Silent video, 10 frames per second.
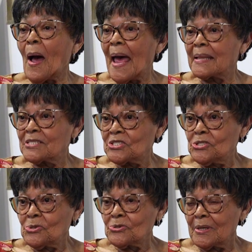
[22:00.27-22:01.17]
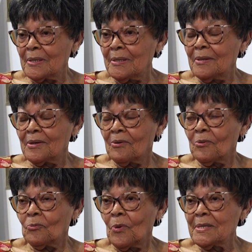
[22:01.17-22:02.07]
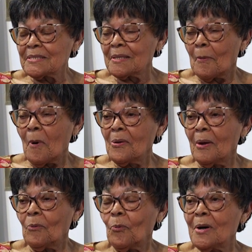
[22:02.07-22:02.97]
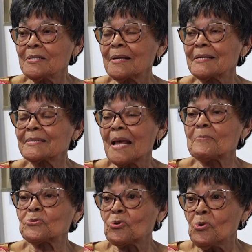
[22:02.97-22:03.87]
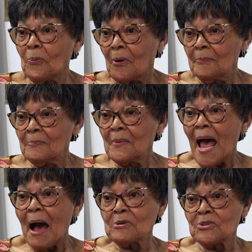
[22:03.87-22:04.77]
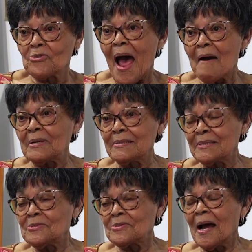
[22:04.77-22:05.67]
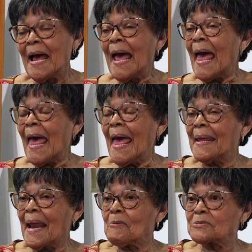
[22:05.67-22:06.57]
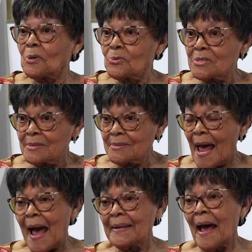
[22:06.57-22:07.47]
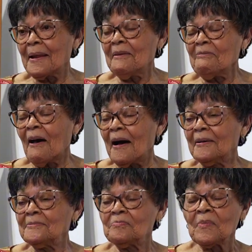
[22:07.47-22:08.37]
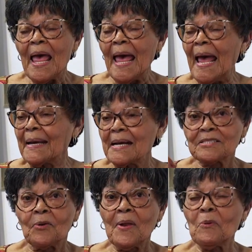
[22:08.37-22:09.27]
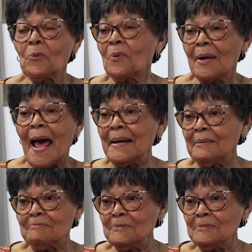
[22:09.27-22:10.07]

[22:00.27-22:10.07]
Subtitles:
had children, once a state trooper, I was driving to them, and I was on I-95, and I saw that light,